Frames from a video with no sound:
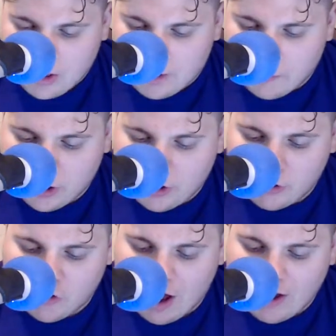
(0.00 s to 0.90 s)
I'm going to go
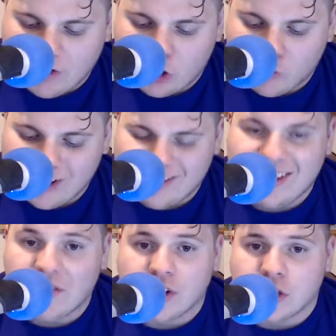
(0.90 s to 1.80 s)

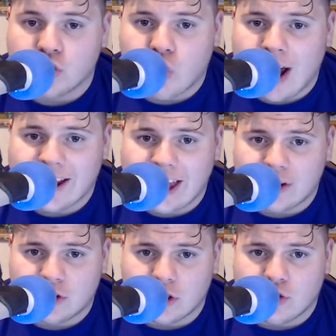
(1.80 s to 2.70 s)
5-3-7 in the
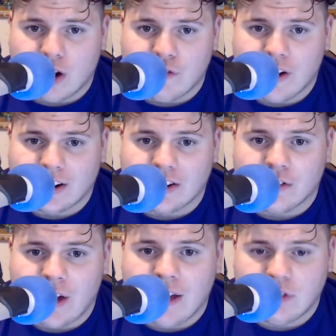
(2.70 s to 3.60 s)
TriCast of the trifecta,
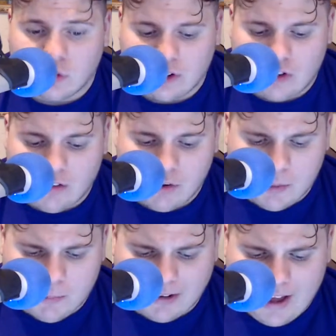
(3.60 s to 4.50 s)
5-3-7,
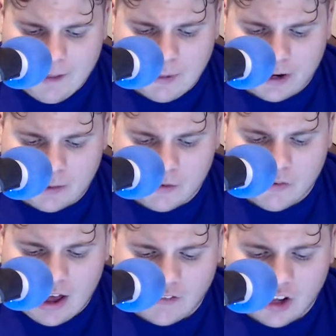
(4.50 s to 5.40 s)
but my top pick, number
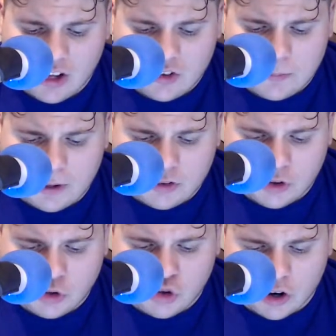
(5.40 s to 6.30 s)
5, Spes
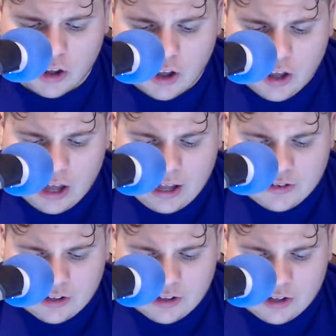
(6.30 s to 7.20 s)
Nostra,
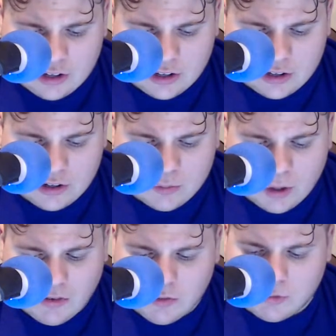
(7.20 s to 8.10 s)
is
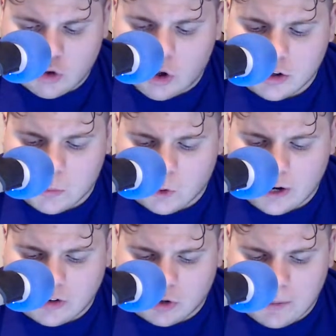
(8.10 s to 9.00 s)
breaking from stall number
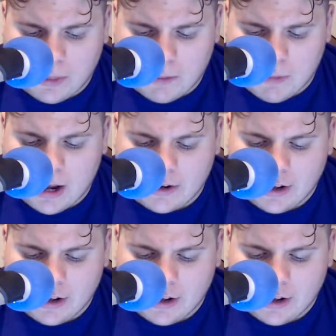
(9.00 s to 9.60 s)
8, so keep that in mind.